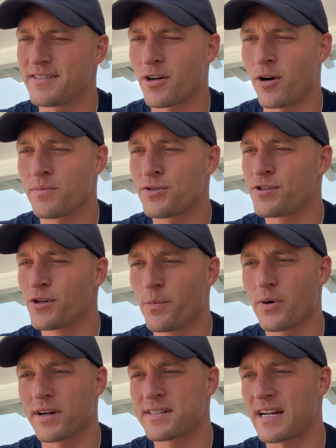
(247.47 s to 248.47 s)
So I'm
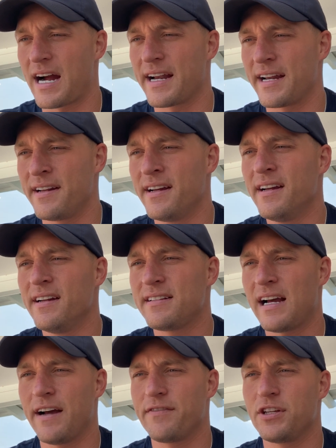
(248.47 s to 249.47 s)
super excited
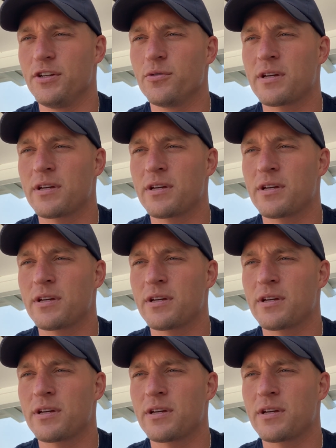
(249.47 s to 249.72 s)
to have the